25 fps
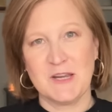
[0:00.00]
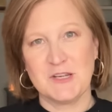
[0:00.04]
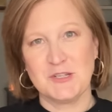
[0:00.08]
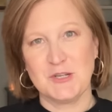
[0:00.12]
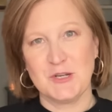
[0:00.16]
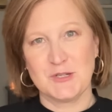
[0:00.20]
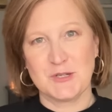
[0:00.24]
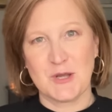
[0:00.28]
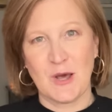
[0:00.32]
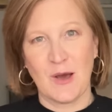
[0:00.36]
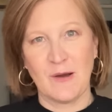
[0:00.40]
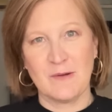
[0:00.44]
She
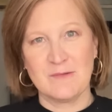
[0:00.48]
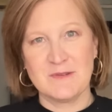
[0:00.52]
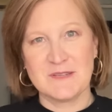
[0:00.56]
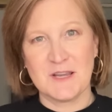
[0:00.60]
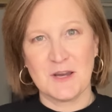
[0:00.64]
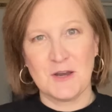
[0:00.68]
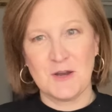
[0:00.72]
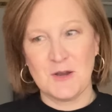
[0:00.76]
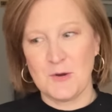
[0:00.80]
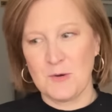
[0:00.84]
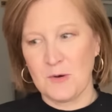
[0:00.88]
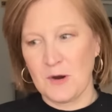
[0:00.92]
saw I was
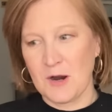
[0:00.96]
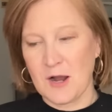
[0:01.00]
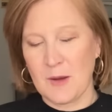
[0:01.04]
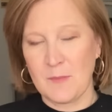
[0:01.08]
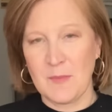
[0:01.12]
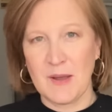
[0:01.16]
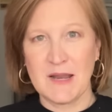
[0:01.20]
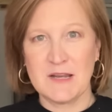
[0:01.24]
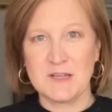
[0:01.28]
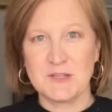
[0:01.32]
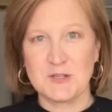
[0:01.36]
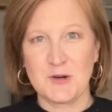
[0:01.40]
in New York on
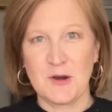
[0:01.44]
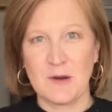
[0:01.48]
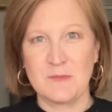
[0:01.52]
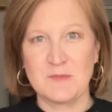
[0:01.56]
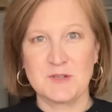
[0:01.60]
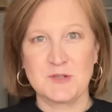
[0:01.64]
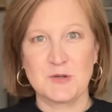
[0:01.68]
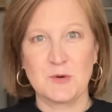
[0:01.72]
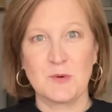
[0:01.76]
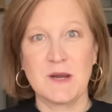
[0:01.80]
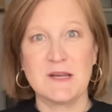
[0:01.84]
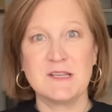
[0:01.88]
my Instagram
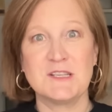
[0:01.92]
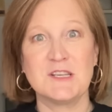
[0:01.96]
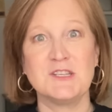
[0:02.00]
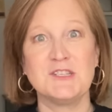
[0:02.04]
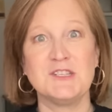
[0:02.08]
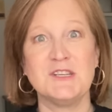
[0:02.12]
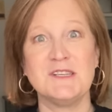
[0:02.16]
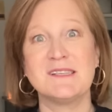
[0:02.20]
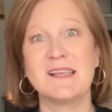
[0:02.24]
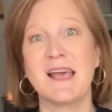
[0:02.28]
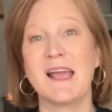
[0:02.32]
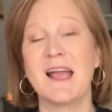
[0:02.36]
stories and
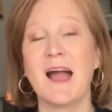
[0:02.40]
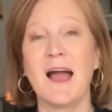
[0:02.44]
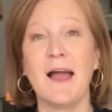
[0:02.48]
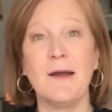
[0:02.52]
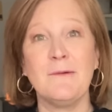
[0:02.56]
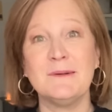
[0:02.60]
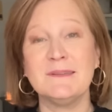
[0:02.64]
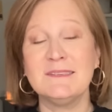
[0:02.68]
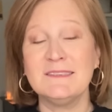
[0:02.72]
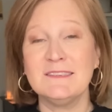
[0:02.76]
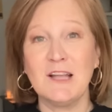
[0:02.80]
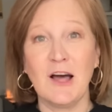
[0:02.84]
she's like, I
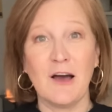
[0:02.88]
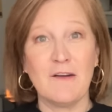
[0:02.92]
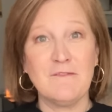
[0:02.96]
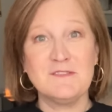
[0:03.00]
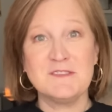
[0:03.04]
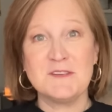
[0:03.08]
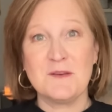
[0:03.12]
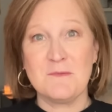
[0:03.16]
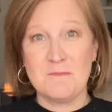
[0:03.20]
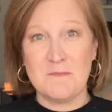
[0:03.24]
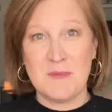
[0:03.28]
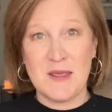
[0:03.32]
would love
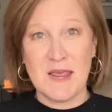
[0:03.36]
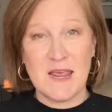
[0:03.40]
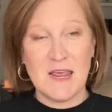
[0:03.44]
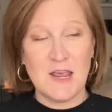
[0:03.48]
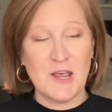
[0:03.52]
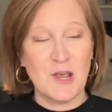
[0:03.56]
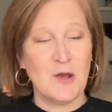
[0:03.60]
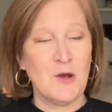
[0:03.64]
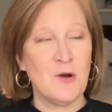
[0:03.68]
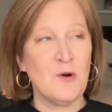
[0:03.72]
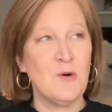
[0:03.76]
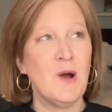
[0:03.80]
to meet
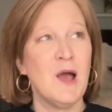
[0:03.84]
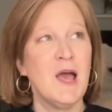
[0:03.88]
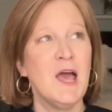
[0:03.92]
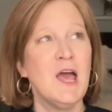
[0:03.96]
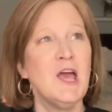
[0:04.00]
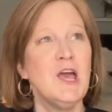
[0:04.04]
you.